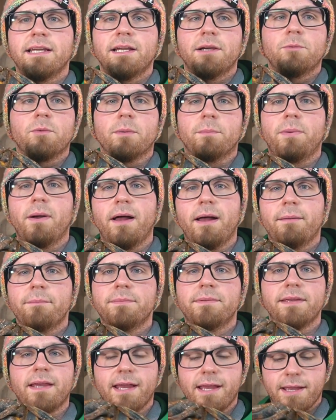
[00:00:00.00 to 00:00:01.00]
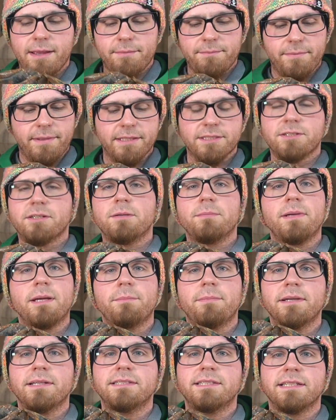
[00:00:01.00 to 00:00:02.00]
We're pumped. It's going to be a
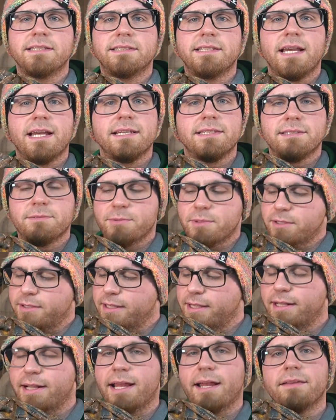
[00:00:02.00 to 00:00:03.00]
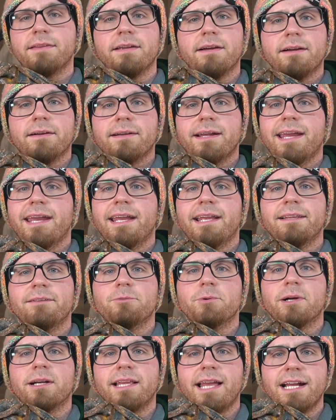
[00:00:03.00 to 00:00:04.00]
big success. We're going to get out there, and
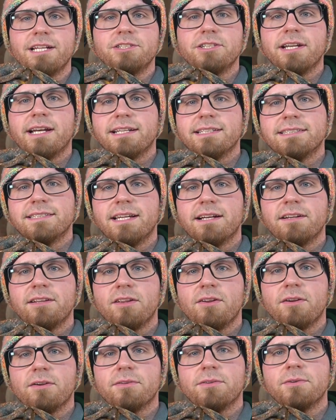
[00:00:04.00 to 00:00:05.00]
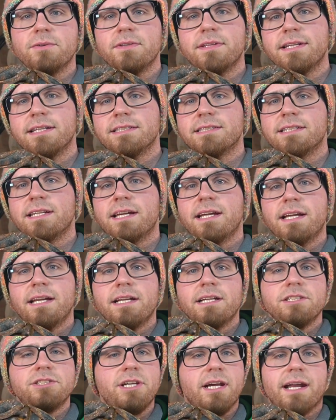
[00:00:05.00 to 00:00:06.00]
we're glad you guys stuck along through this.
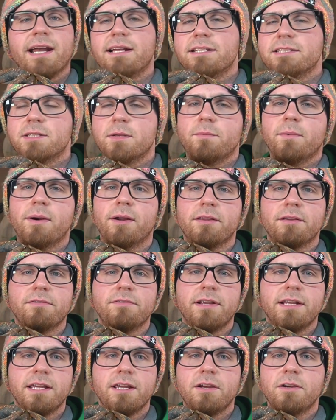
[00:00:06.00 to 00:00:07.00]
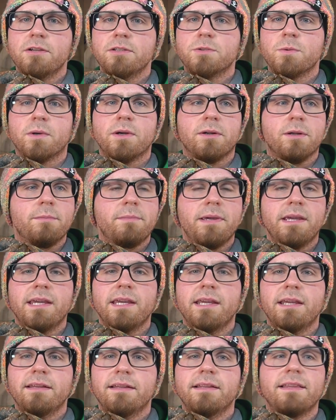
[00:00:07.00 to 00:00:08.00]
Check out some of our other videos. We're going to
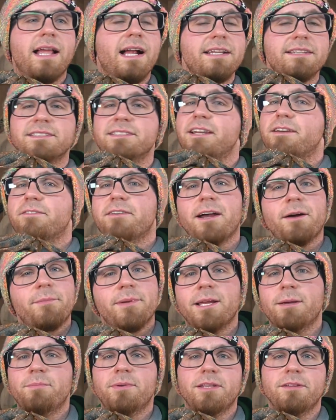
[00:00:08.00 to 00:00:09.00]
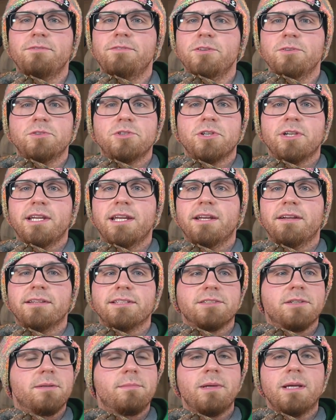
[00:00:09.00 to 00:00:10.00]
be a lot of stuff coming up in the future here.
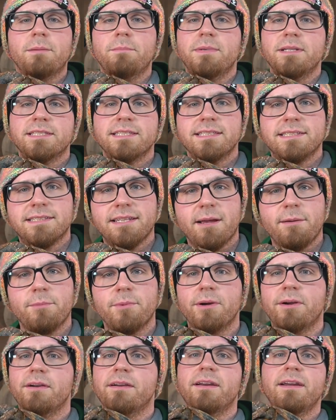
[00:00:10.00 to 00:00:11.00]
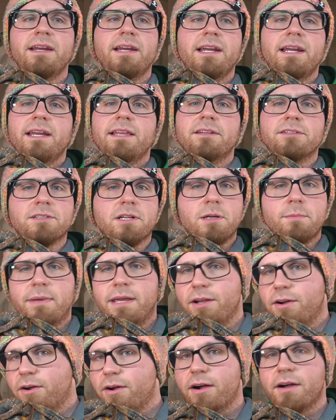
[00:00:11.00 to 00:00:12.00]
It's going to be a busy summer. There's going to
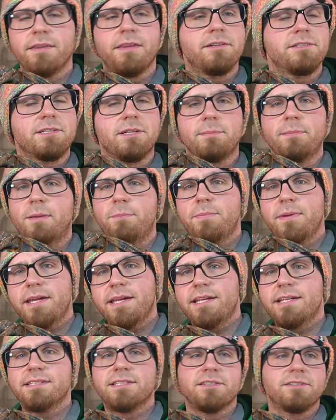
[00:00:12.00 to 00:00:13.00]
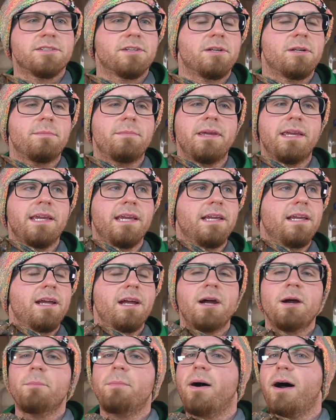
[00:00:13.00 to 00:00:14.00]
be art. There's going to be bees. There's going to be
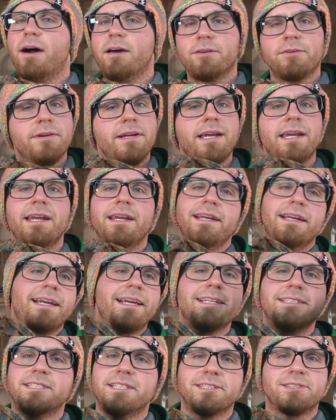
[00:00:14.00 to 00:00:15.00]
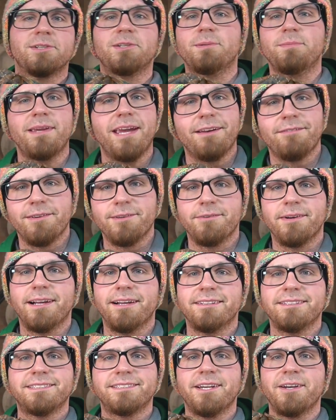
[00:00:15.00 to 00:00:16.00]
pottery. It's just going to be
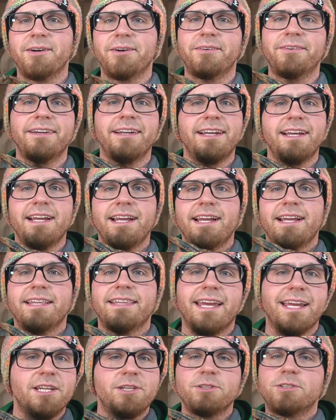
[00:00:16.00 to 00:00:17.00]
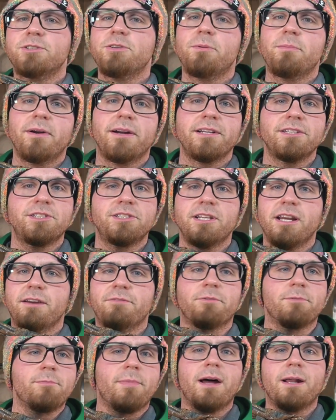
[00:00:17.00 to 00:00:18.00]
everywhere. So thank you so much
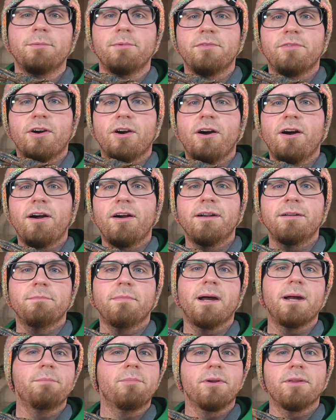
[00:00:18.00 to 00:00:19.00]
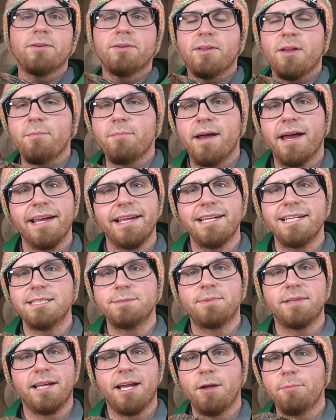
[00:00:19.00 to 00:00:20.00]
from the bottom of our heart. My brother-in-law Mike, he's
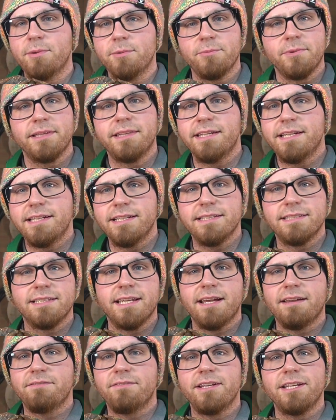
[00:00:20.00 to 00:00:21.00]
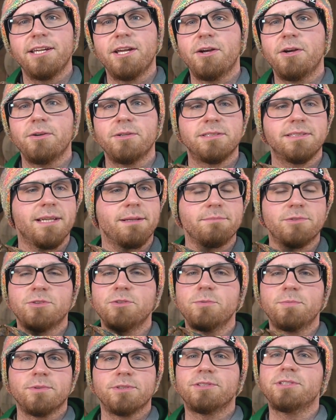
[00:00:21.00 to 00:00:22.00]
been helping with these videos. I'm
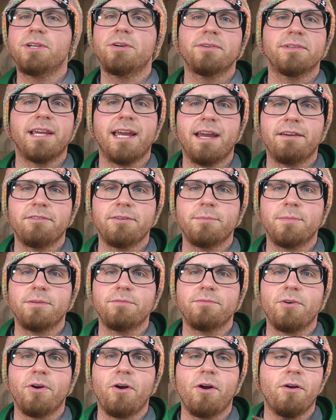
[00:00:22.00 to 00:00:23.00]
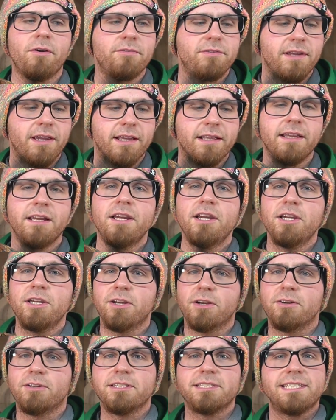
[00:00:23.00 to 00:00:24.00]
super stoked to have him involved, and
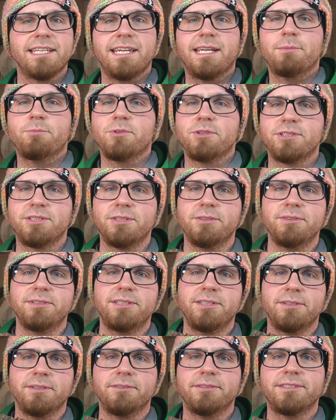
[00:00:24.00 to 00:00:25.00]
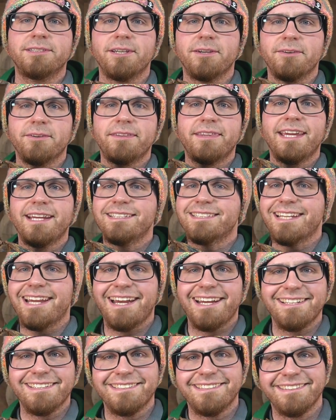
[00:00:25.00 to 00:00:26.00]
you're going to see him real soon. So thanks,
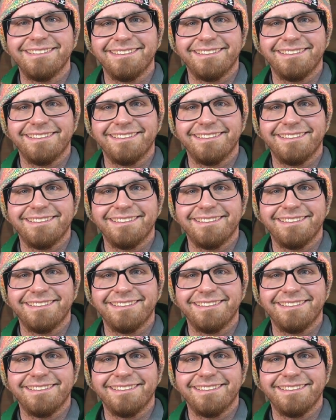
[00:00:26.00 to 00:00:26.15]
guys.